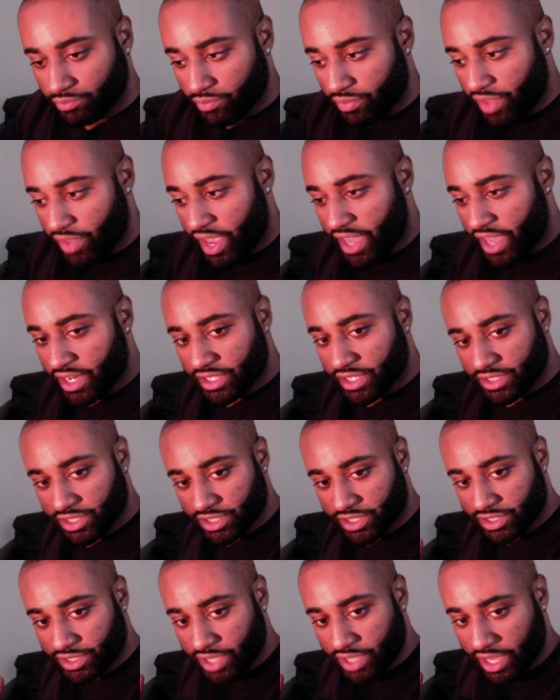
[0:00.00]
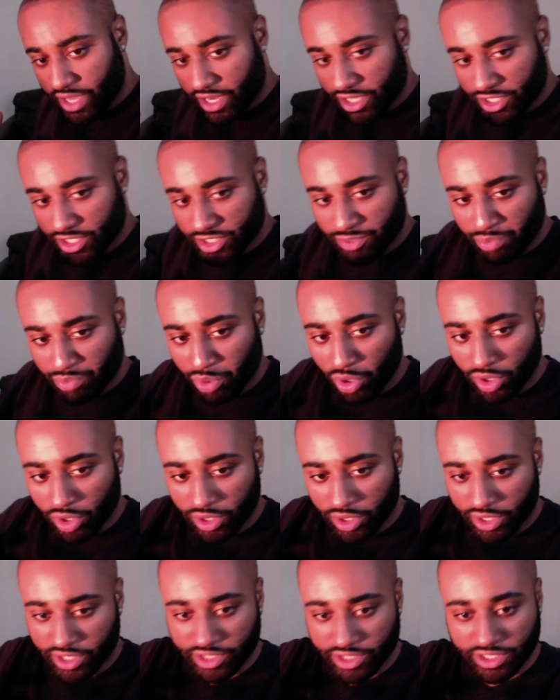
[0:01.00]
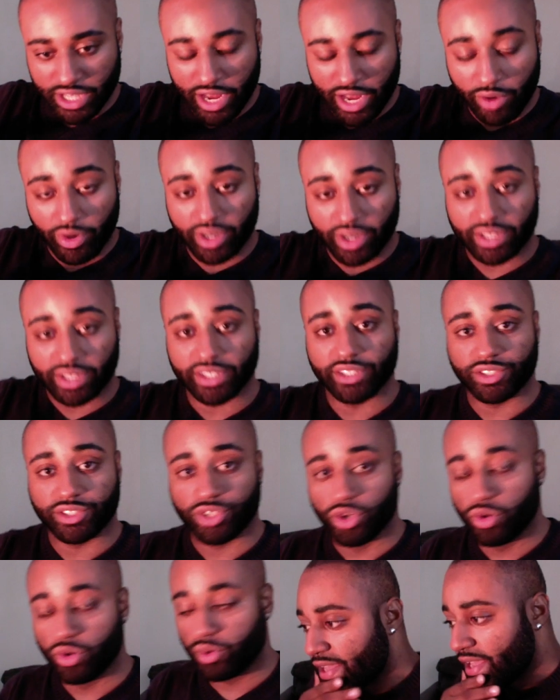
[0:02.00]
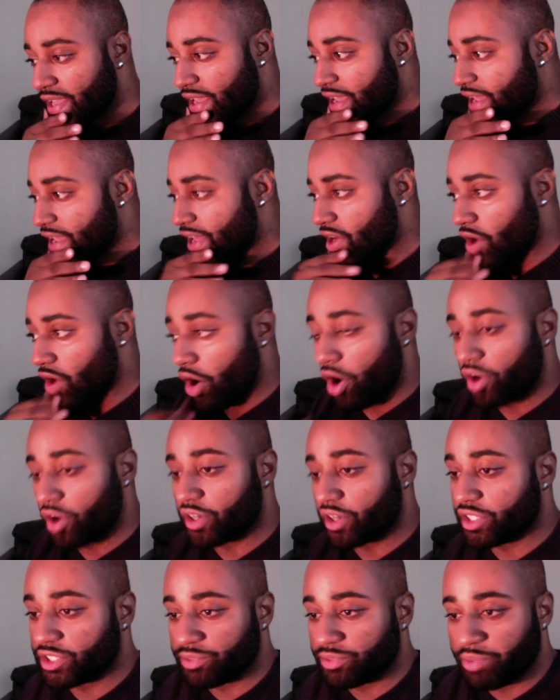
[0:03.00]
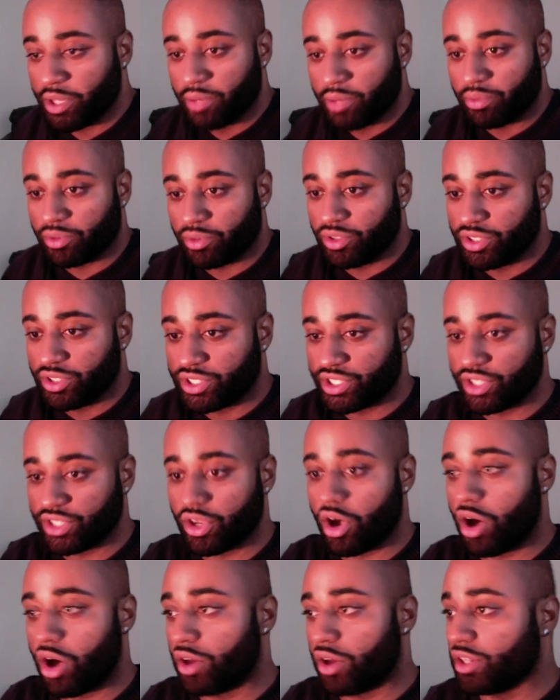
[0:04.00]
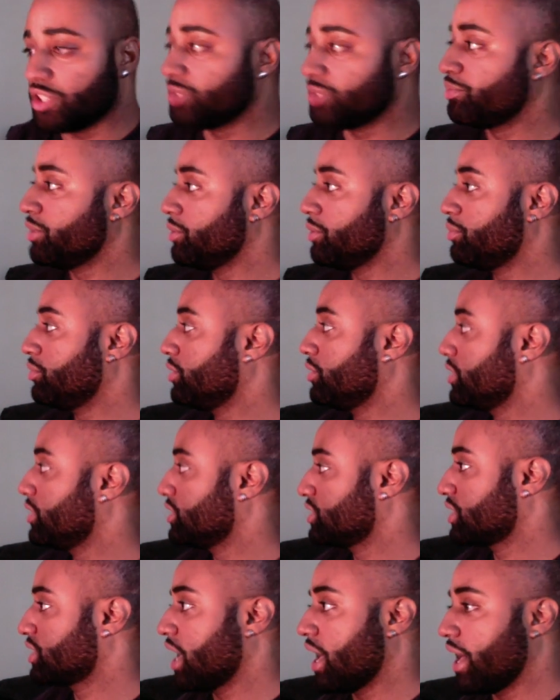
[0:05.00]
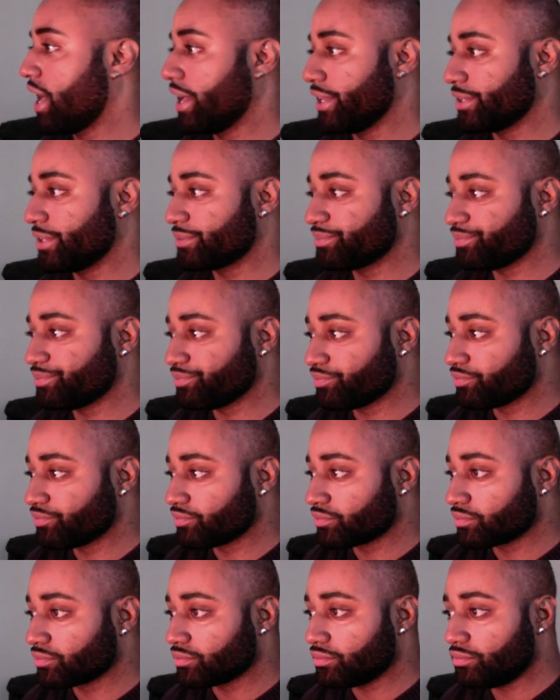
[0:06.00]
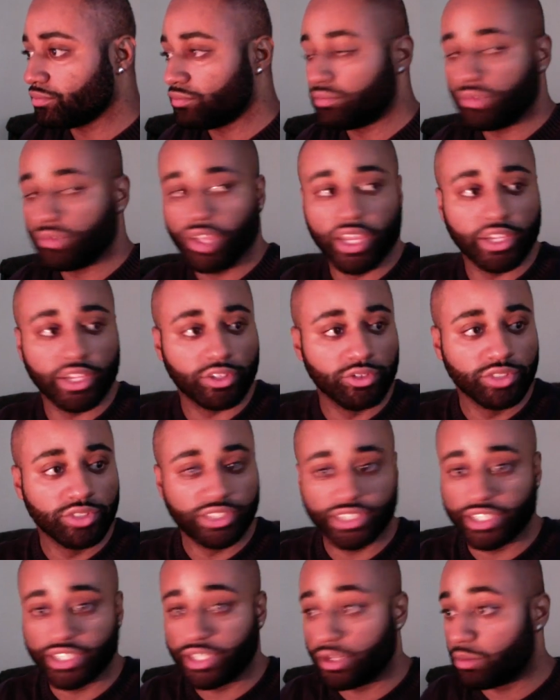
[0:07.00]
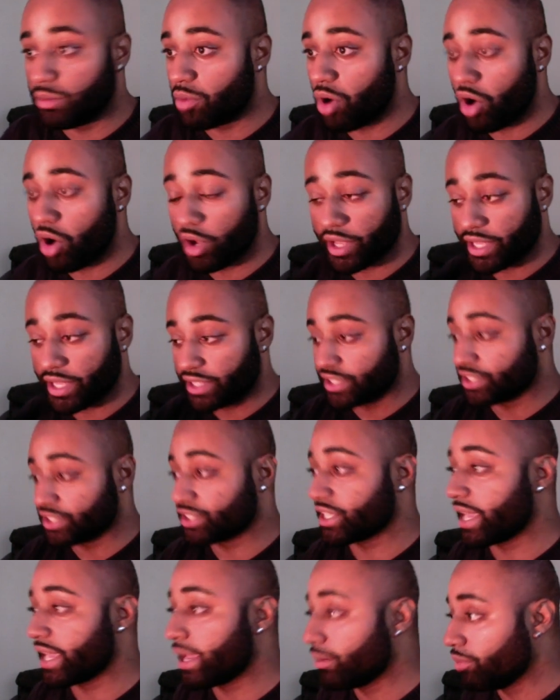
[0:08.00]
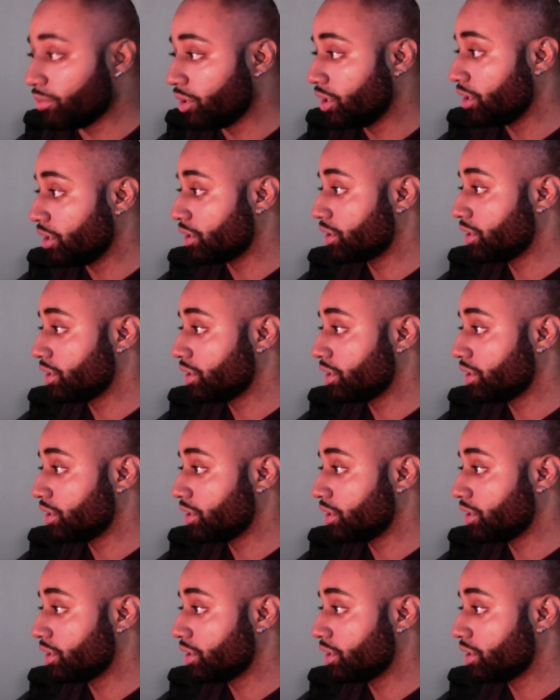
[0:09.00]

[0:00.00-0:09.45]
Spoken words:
And it's pulling us directly to it. And all these people, you see all these people in the sky, and you see them all got the same look